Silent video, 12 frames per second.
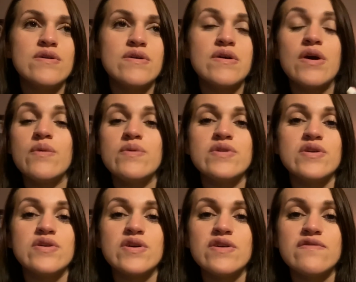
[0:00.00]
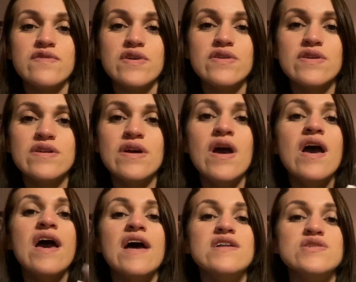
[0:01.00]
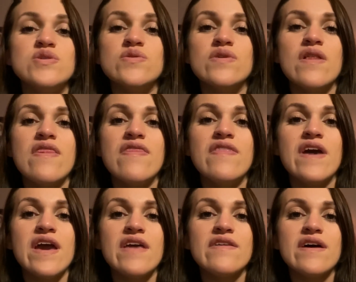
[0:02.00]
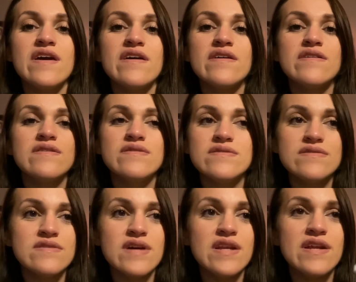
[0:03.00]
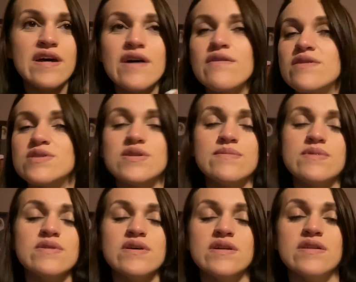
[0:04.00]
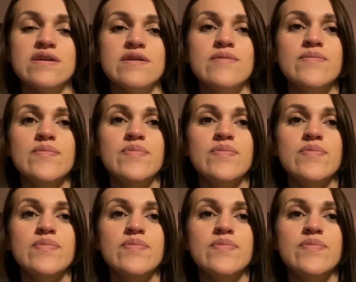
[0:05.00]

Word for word: go with your gut feeling until they like let it out or something like that.